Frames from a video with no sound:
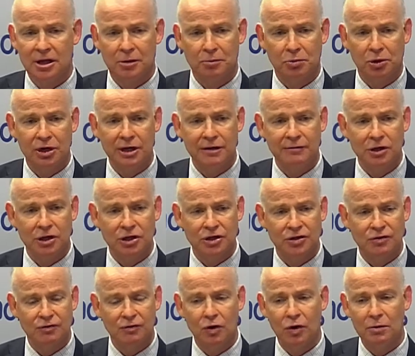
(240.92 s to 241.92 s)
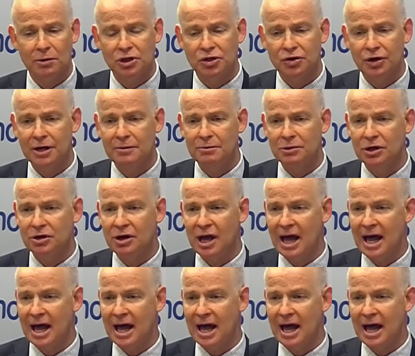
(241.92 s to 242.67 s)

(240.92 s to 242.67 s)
The previous form of treatment